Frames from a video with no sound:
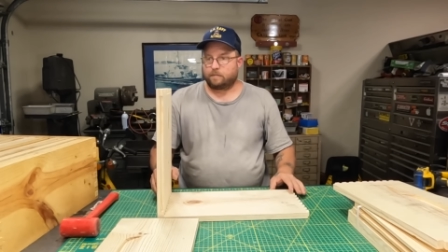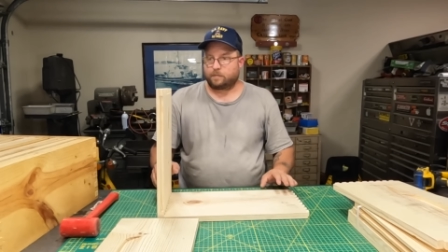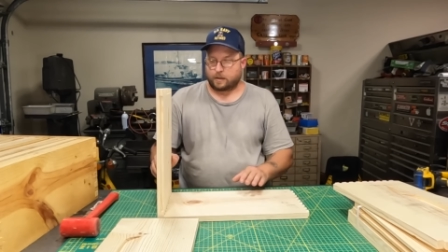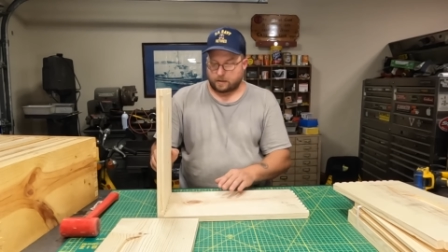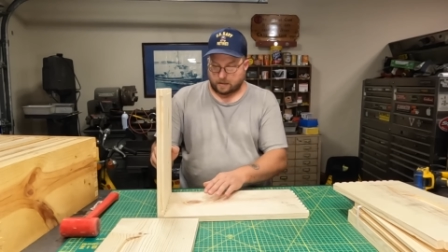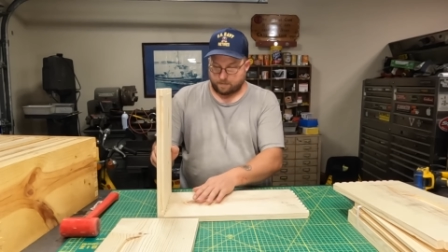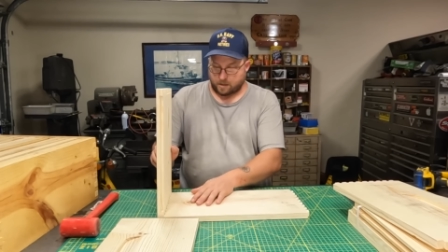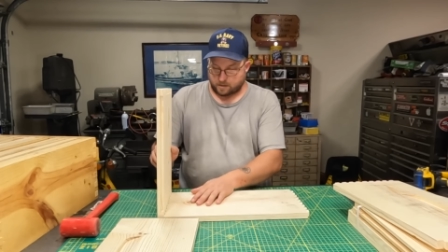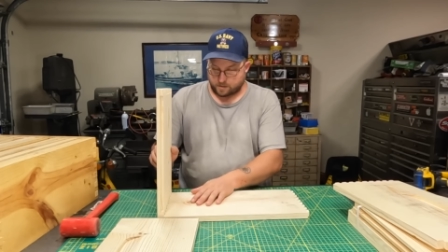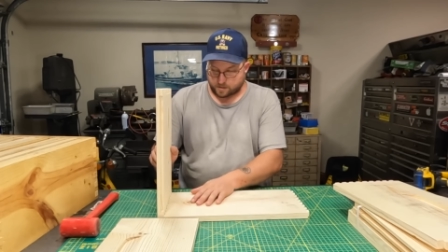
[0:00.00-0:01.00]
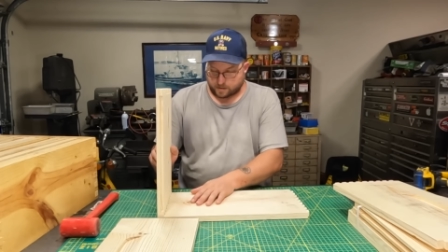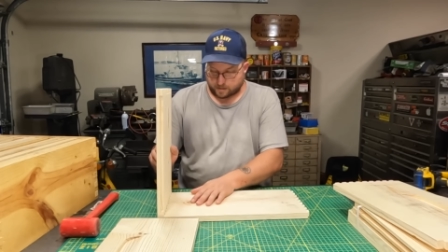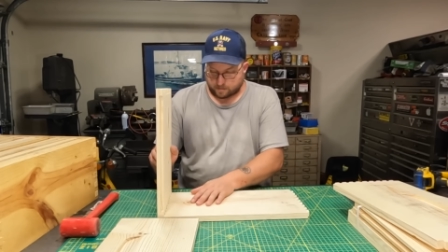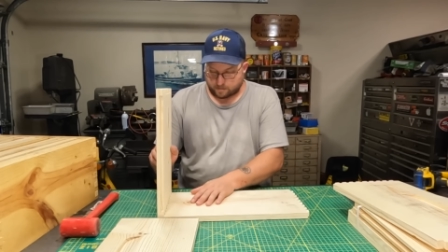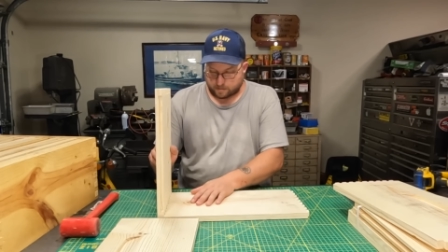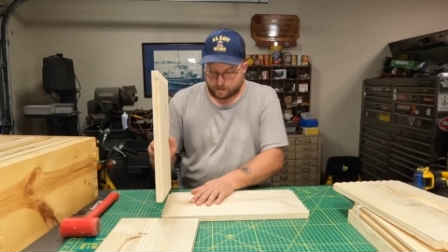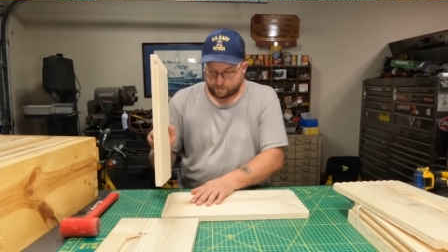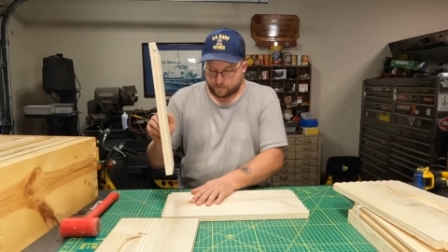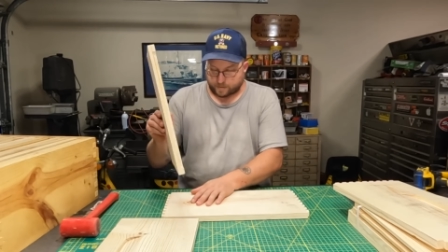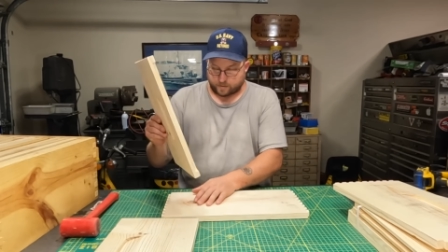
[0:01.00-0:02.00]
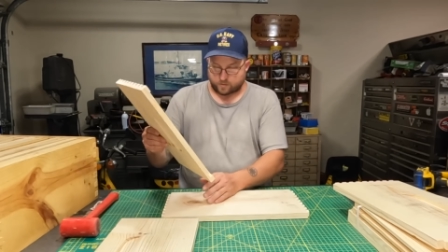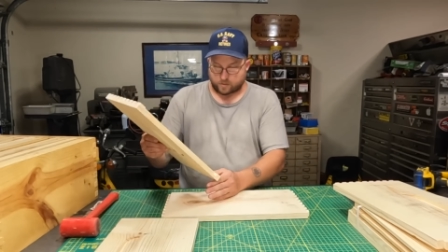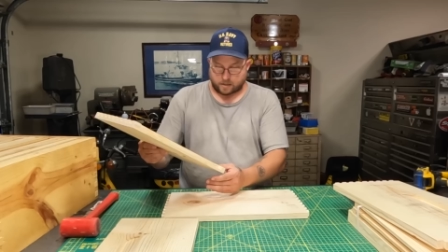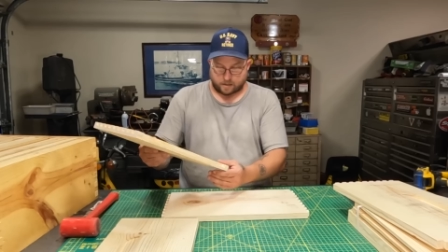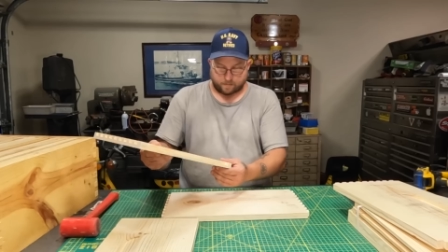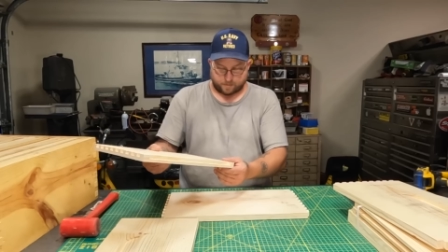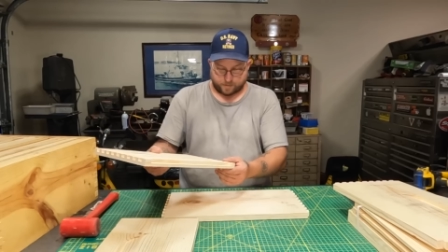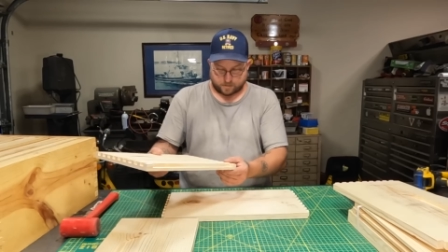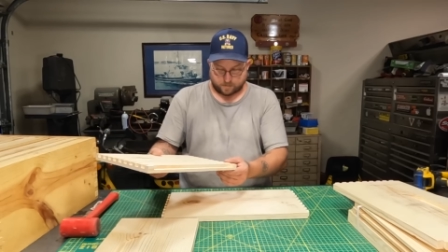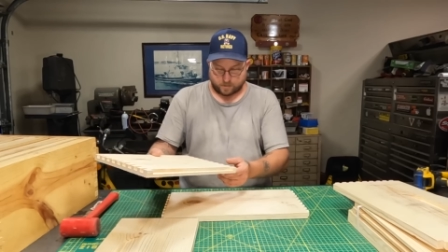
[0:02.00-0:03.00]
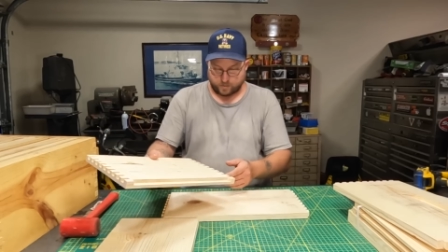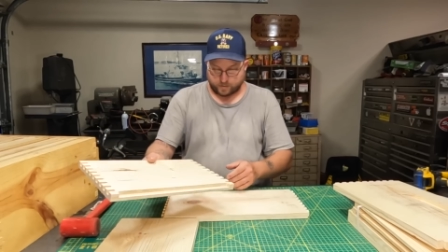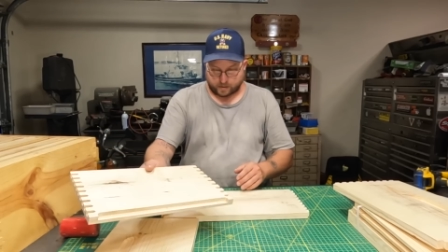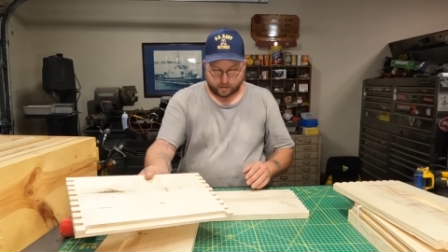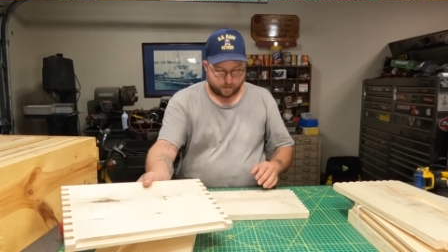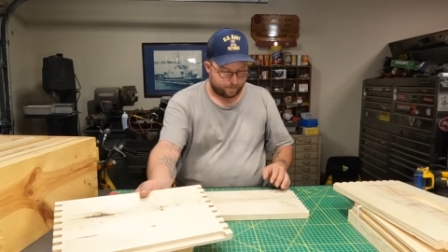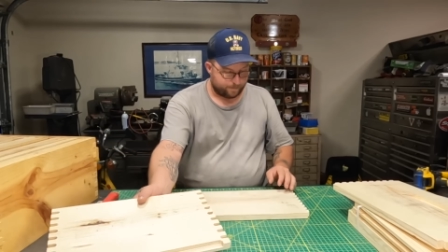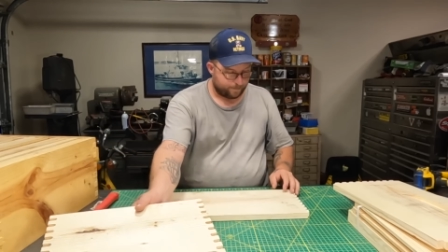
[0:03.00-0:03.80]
But I'm not just gonna hammer together dry. I'm gonna put some glue in there.